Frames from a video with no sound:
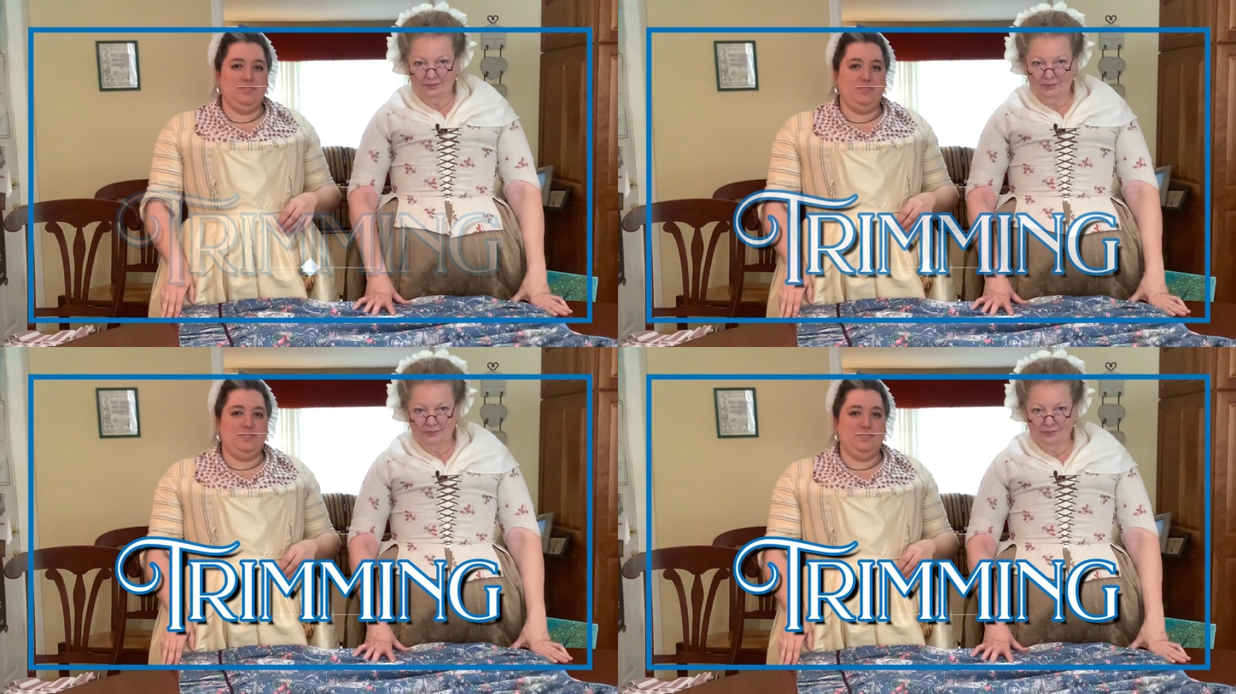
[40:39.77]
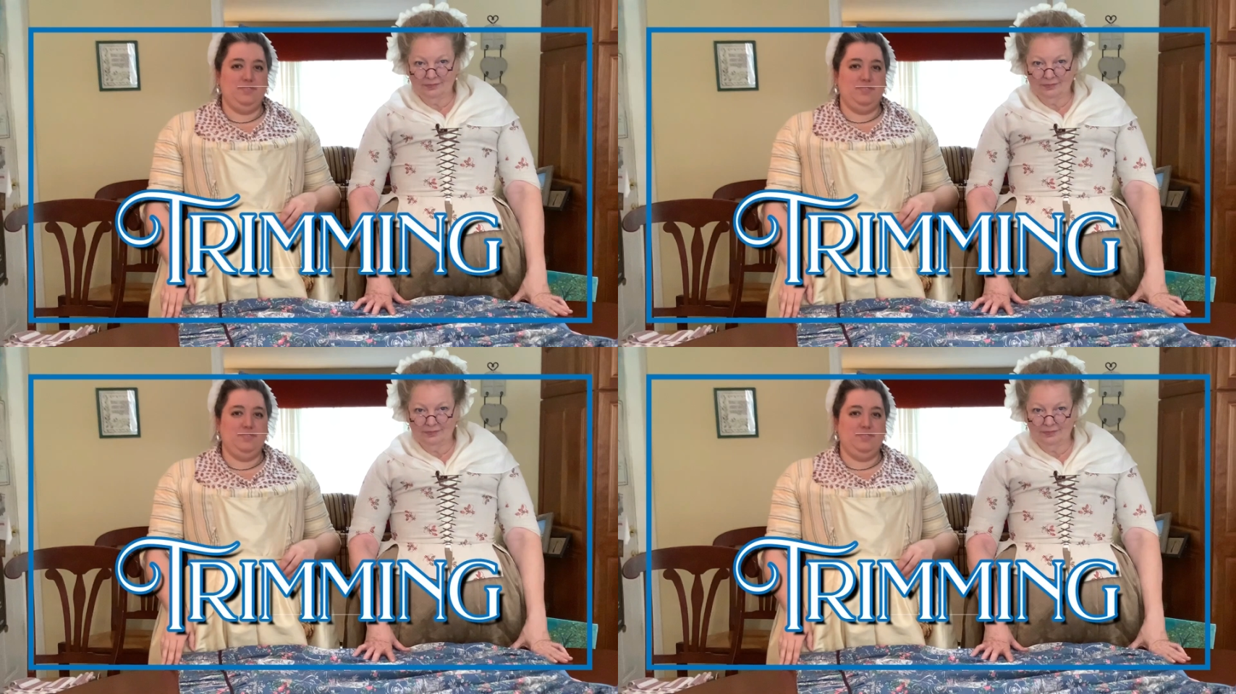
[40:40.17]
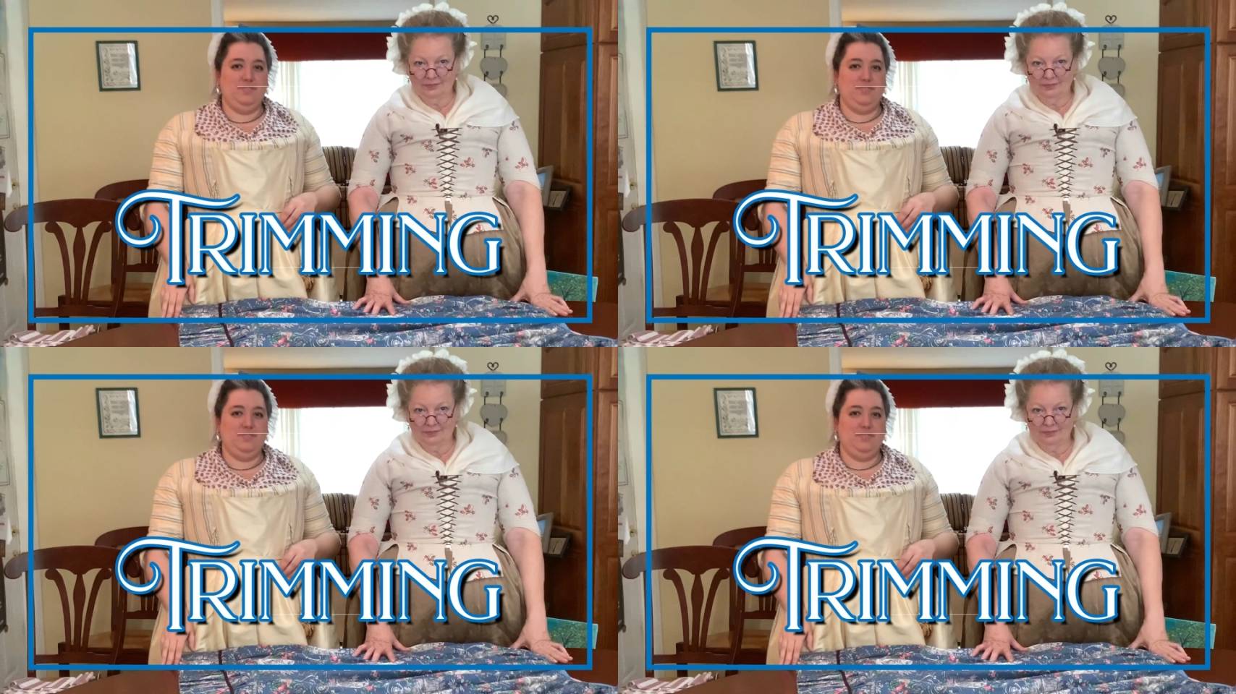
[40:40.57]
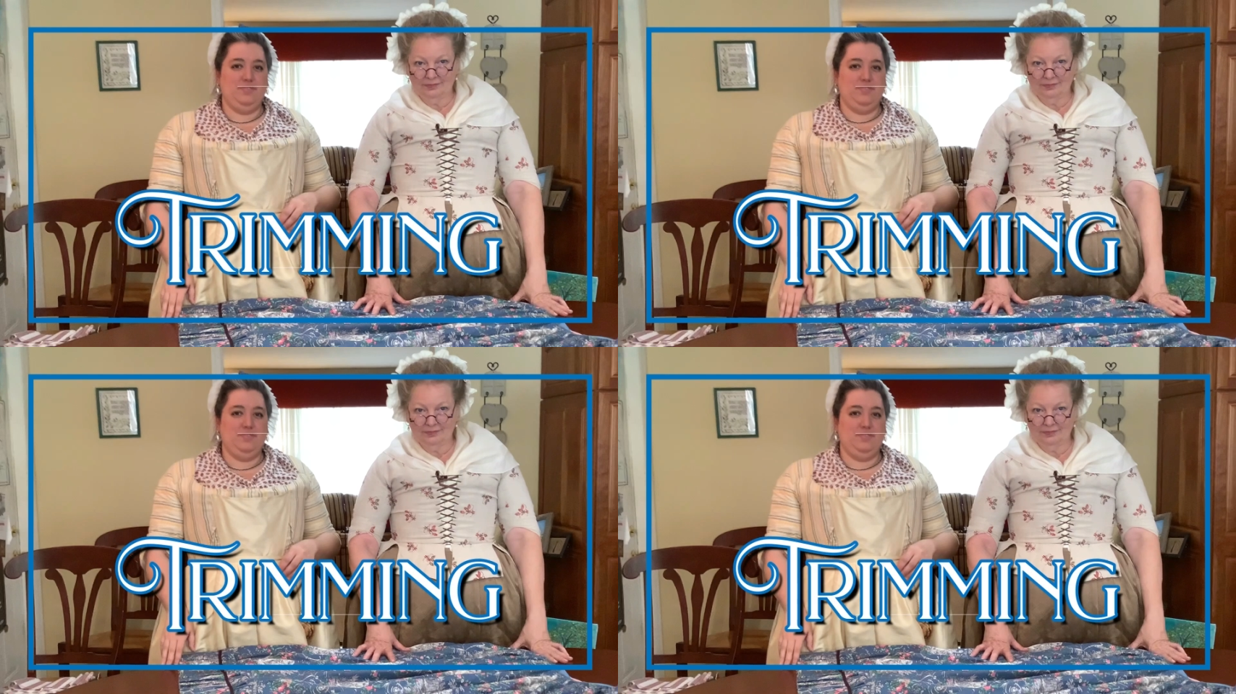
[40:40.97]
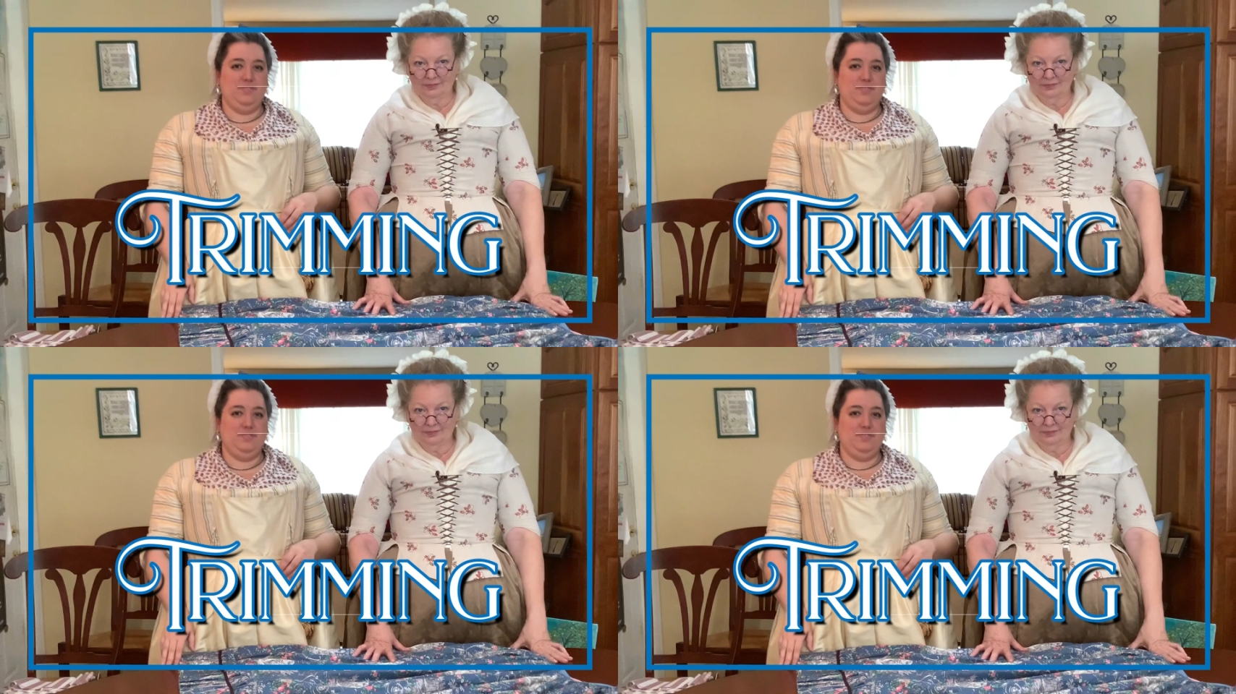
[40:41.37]

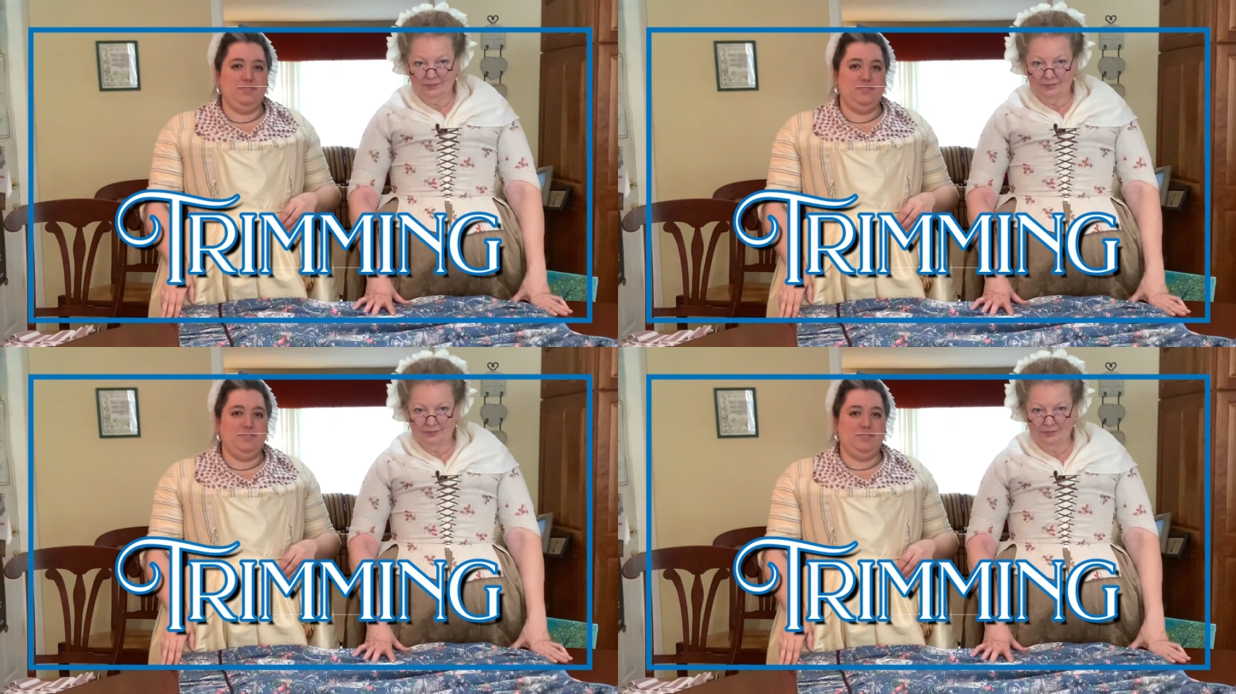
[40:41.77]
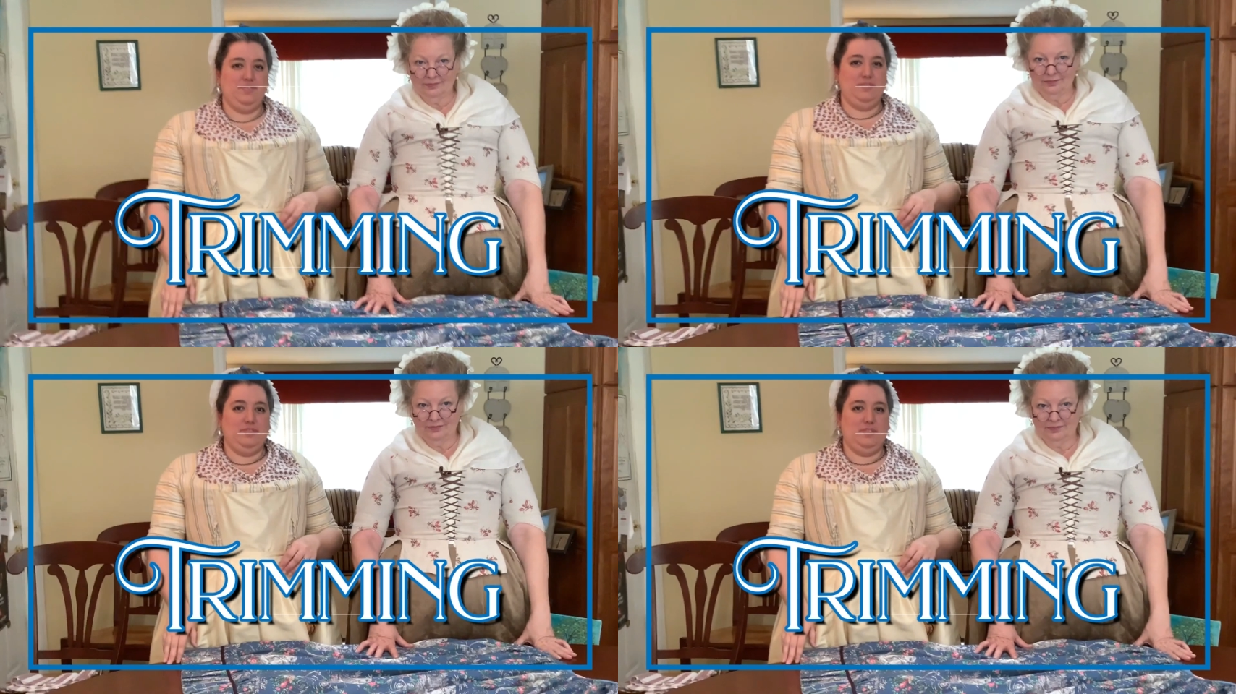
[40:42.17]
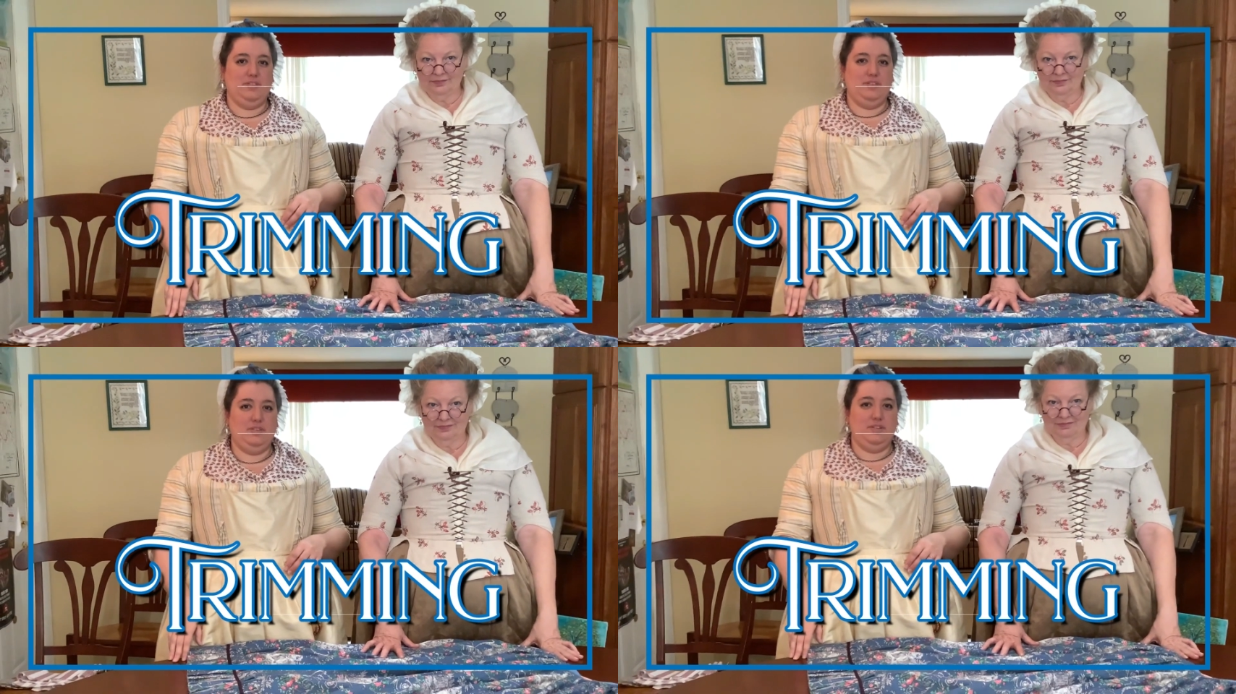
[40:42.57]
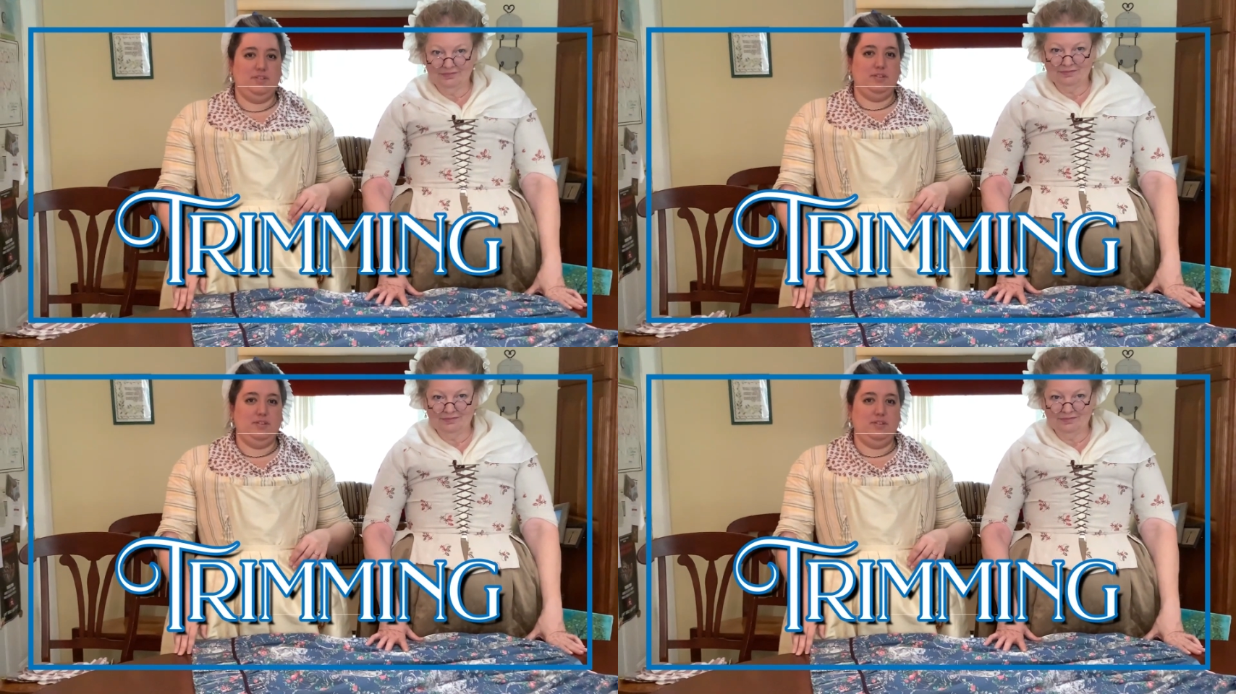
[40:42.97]
Nobody speaks.